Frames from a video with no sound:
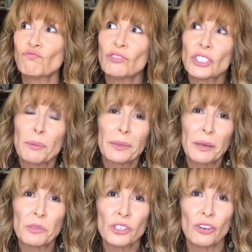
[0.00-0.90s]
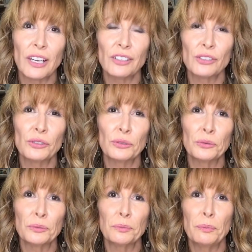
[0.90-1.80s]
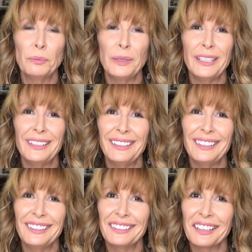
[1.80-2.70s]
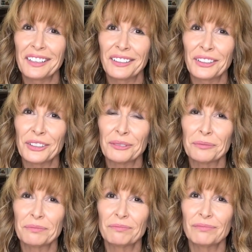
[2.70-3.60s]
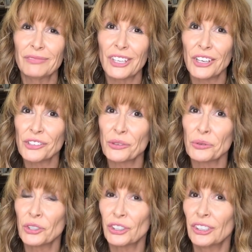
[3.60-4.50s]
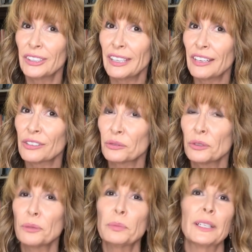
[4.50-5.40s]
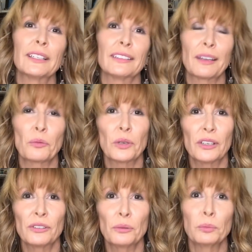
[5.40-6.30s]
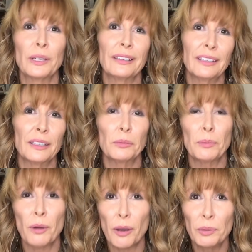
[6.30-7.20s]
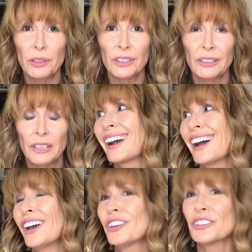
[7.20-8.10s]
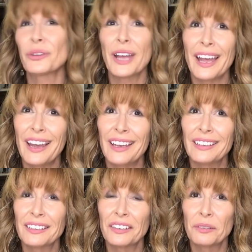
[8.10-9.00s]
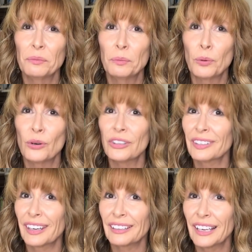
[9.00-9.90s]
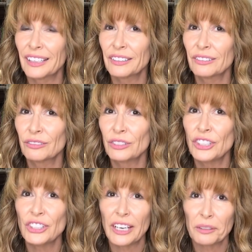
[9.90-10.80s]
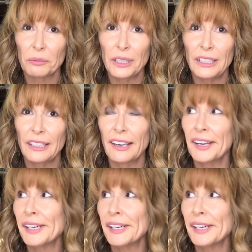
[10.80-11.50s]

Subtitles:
sometimes tried to be a little not so good at school because I wanted to blend in and be popular. I also had boys that I liked reject me.